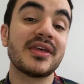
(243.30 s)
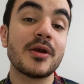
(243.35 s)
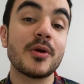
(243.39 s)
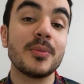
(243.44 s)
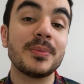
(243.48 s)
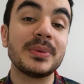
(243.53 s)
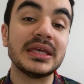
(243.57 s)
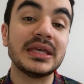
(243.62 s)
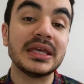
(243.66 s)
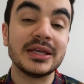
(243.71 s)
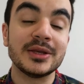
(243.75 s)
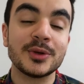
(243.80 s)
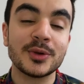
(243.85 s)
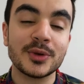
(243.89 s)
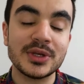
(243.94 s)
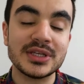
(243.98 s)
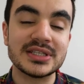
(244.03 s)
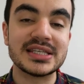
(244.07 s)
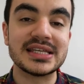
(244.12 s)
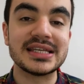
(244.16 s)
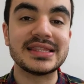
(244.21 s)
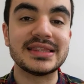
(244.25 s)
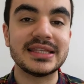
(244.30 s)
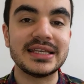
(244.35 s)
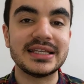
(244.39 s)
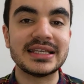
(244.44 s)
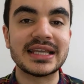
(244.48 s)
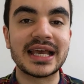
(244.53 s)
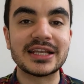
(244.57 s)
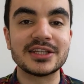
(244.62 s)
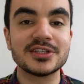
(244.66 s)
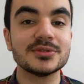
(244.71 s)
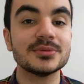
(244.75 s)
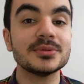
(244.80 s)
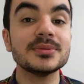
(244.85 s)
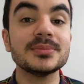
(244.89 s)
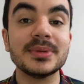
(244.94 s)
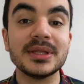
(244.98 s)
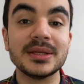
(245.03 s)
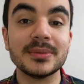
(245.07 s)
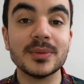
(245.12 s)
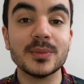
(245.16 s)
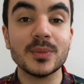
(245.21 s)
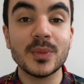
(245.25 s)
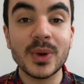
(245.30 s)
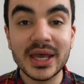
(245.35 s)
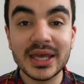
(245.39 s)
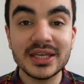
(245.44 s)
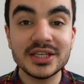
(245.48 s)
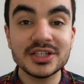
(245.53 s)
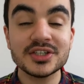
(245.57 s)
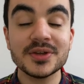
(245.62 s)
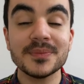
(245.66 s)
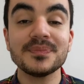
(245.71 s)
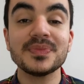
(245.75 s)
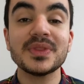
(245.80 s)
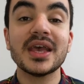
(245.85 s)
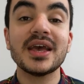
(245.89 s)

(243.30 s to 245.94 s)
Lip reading: they will be increasing the national minimum wage.